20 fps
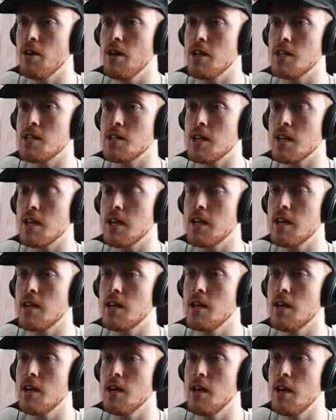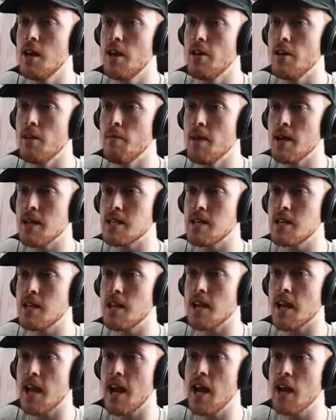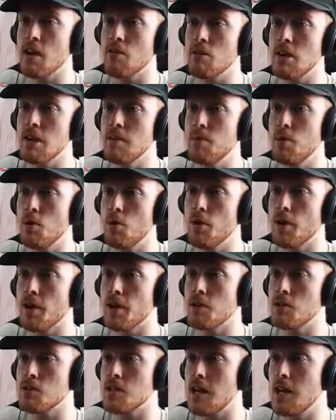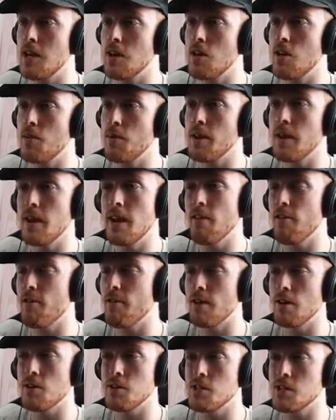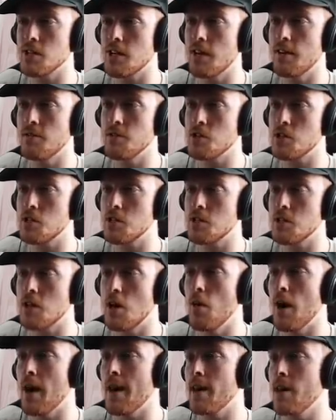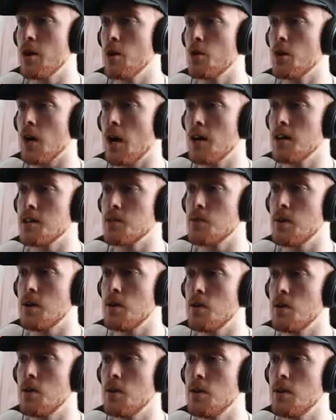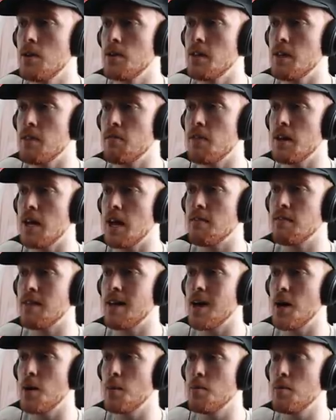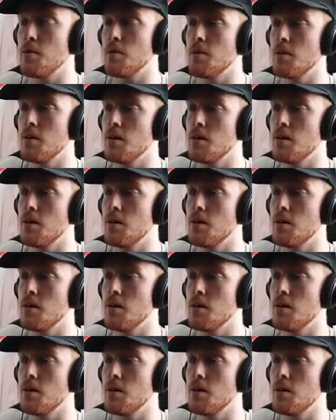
realistically. The mix and decay are really important. I use that a lot, but then everything else is kind of just, oh, and low cut as well. Definitely have that up.